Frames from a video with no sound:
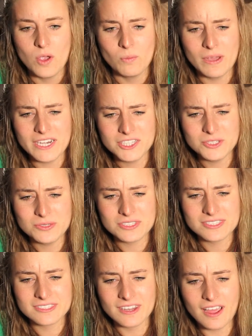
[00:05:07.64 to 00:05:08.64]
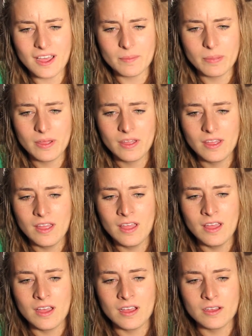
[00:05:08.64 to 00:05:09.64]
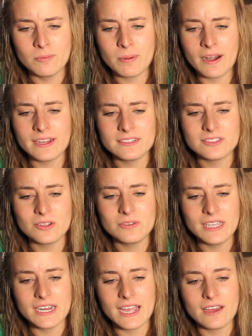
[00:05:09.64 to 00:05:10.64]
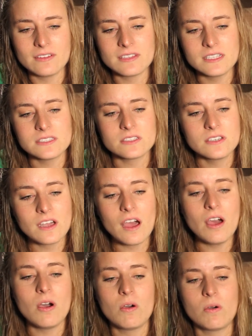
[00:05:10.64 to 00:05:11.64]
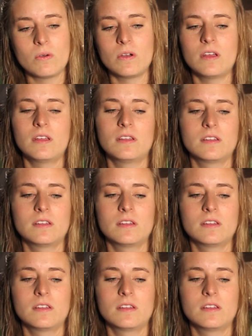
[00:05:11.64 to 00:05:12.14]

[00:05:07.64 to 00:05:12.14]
Why did you stop? Oh, Brian, don't get out. Let's go.